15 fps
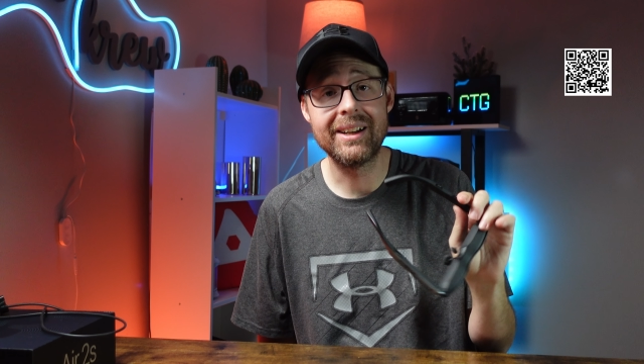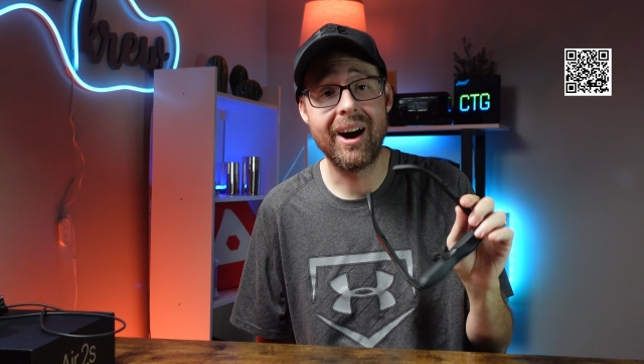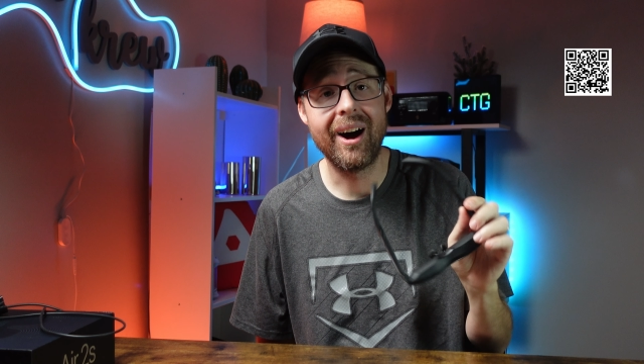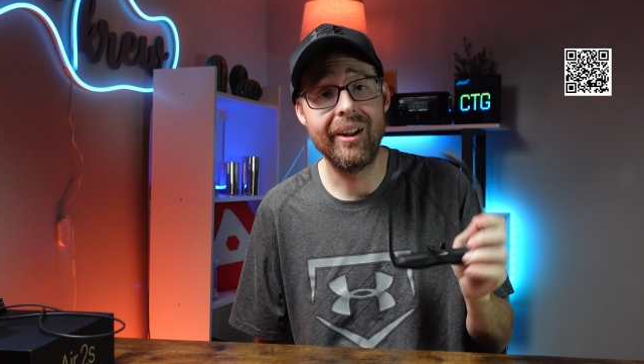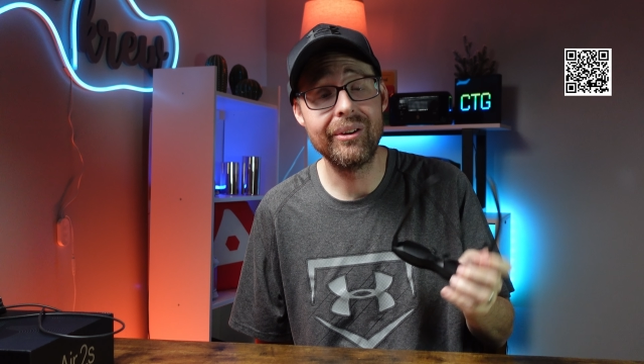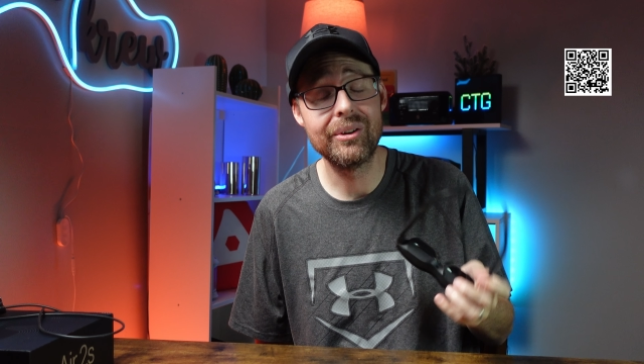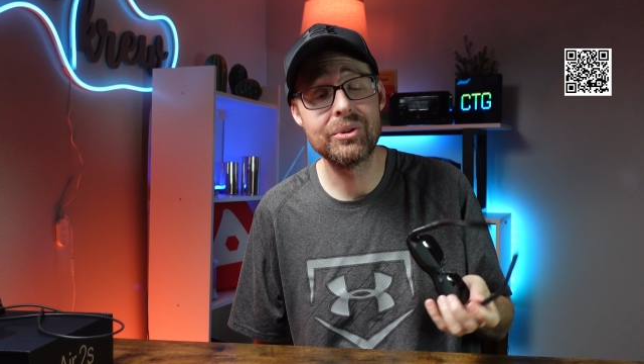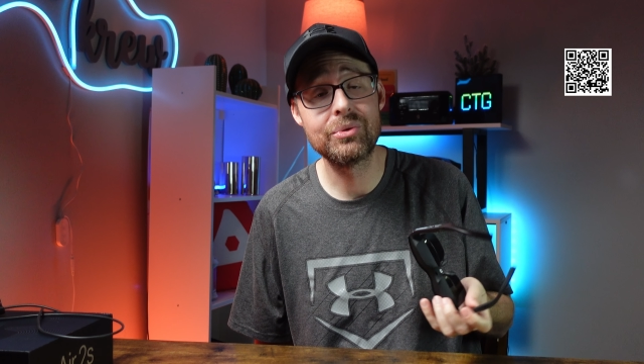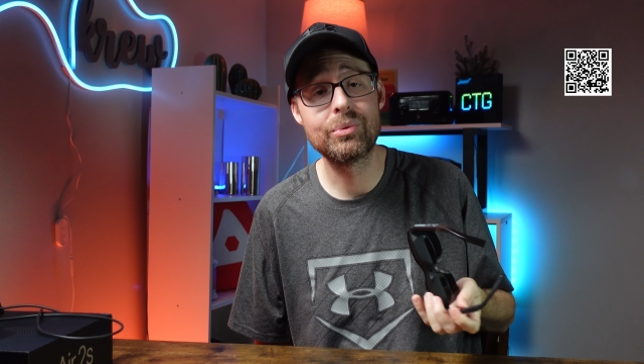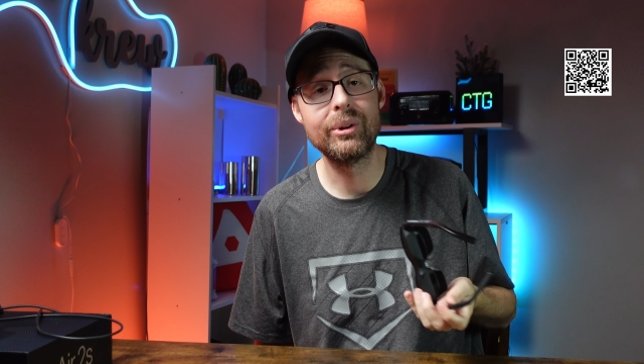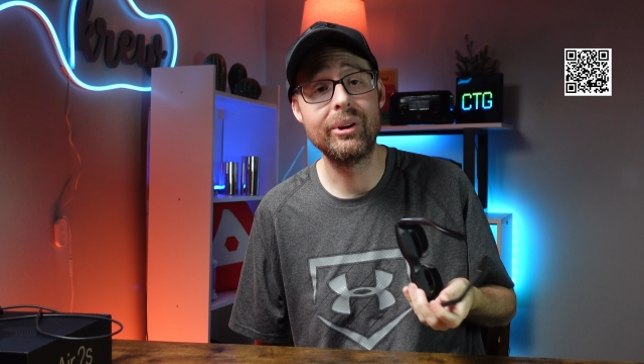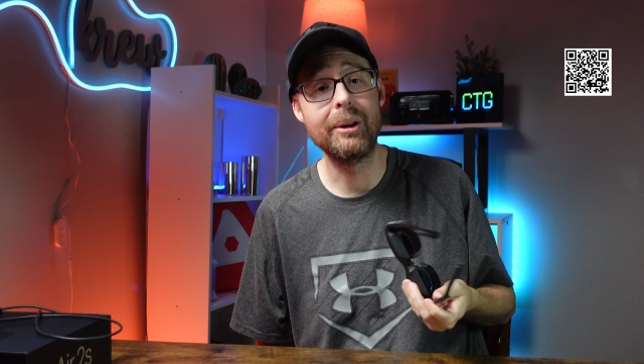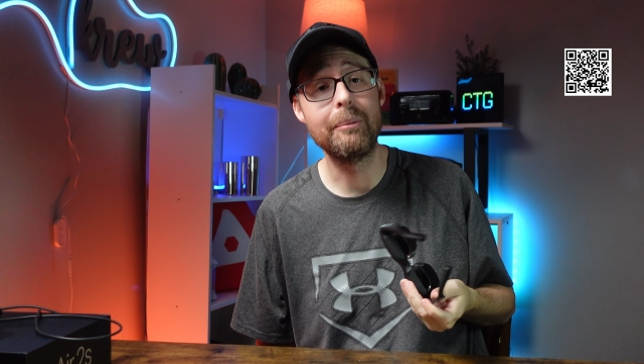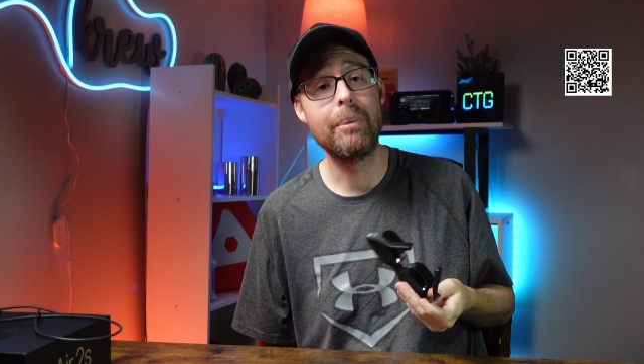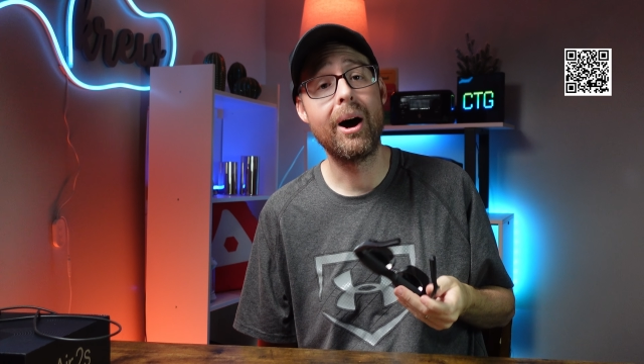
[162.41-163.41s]
colors
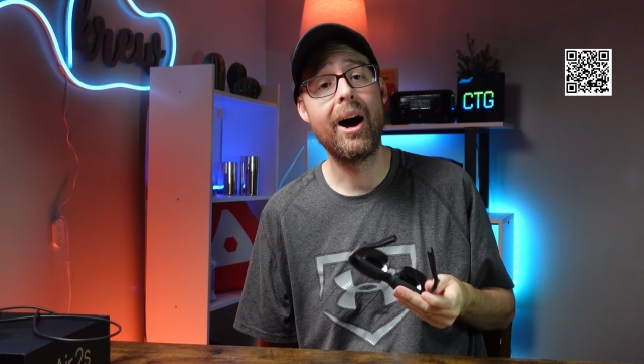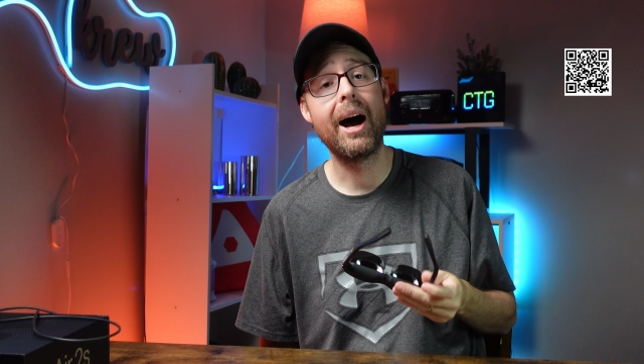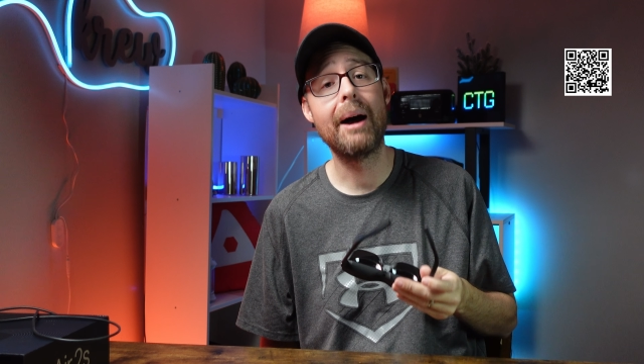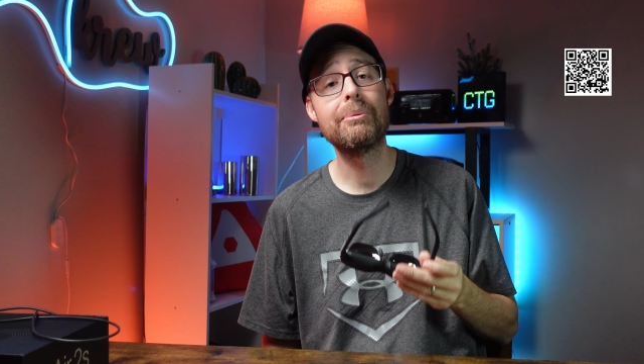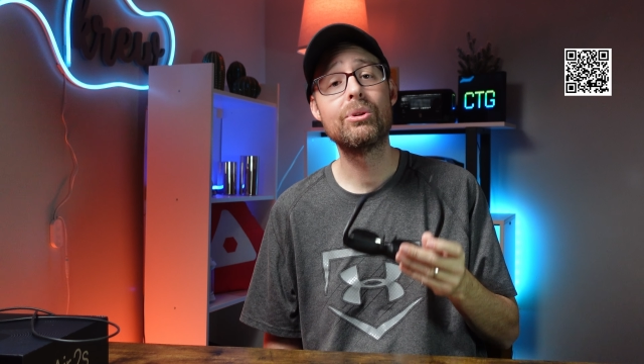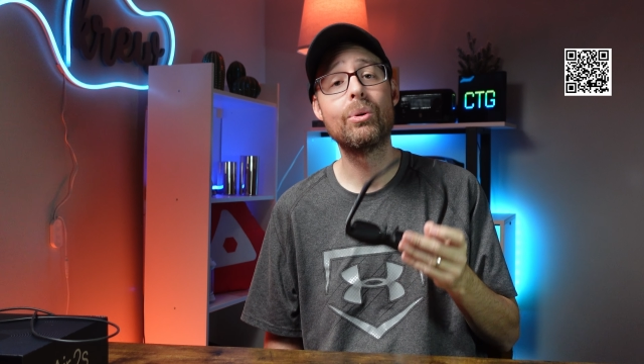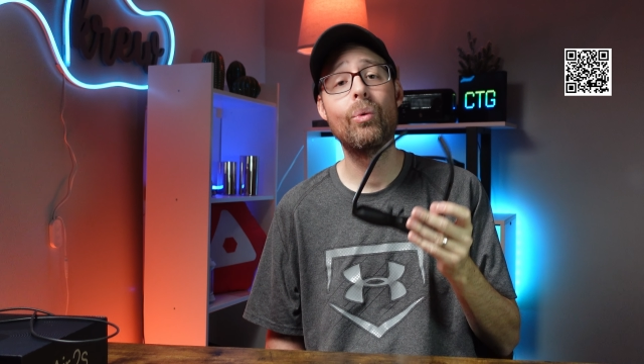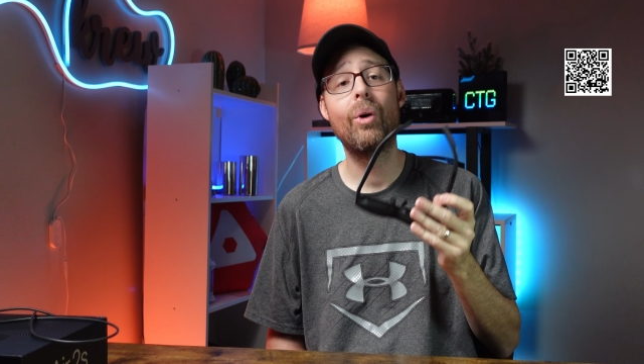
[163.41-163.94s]
really pop, so